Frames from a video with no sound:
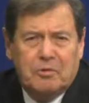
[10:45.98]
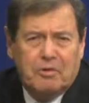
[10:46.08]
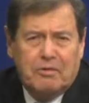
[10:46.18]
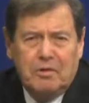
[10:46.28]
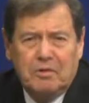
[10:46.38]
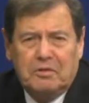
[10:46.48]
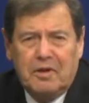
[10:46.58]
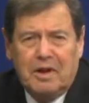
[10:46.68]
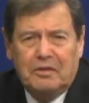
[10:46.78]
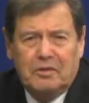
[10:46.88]
refused to
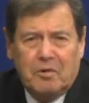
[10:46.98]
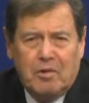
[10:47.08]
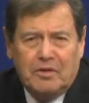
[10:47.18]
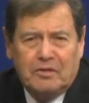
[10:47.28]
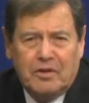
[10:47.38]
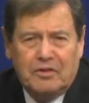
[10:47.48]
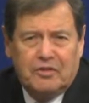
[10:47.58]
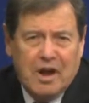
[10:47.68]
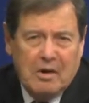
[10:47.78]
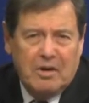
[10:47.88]
answer questions
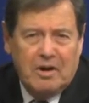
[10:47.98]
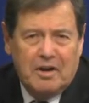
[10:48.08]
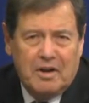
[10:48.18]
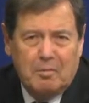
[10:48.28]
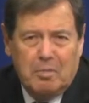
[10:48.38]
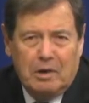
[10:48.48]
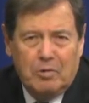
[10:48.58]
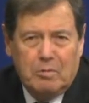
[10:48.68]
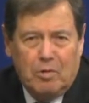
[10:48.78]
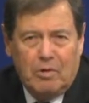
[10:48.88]
shouted at him by
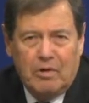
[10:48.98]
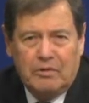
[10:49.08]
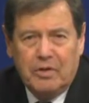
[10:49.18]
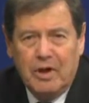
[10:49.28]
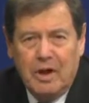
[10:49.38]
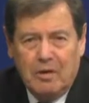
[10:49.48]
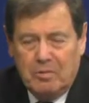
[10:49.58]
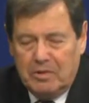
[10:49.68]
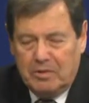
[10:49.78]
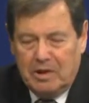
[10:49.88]
reporters
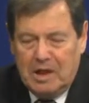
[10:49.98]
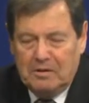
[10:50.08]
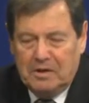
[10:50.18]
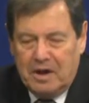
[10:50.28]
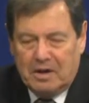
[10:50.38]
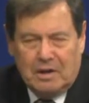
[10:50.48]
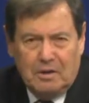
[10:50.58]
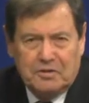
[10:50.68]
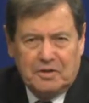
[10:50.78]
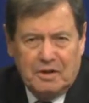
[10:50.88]
when they're allowed to get
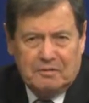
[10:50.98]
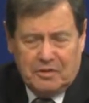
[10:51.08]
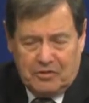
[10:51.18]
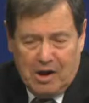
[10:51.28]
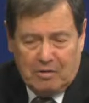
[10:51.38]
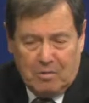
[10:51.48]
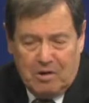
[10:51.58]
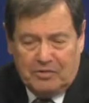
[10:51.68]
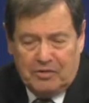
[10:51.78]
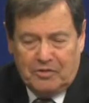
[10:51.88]
close enough to shout
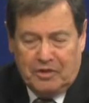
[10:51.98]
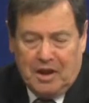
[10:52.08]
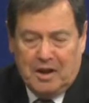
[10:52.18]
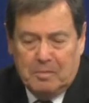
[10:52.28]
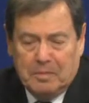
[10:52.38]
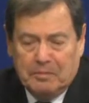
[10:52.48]
questions at him.